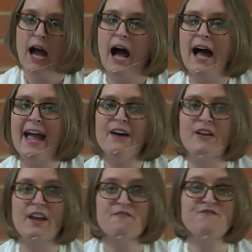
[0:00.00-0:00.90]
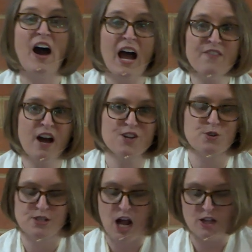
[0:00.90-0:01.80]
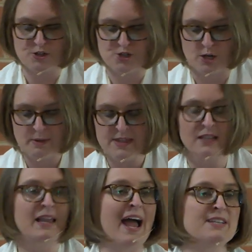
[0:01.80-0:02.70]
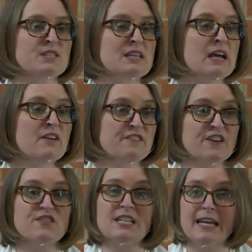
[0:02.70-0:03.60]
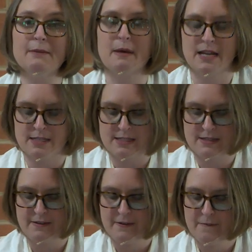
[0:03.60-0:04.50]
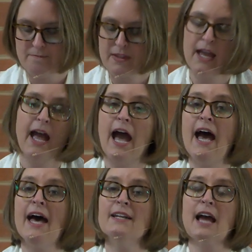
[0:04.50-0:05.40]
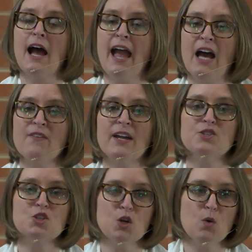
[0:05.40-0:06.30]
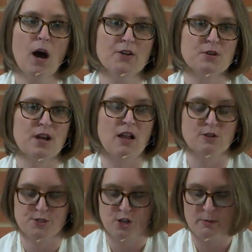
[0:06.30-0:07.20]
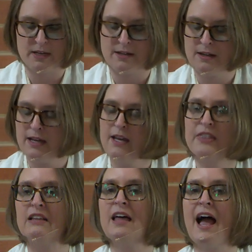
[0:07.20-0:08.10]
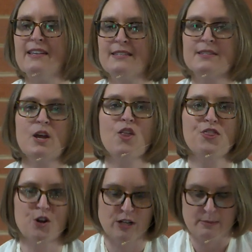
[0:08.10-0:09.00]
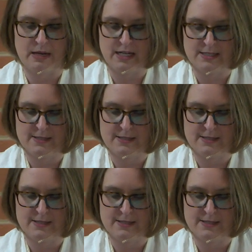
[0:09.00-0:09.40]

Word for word: I have a $500 sermon that lasts 15 minutes. And I have a $200 sermon that lasts 30 minutes.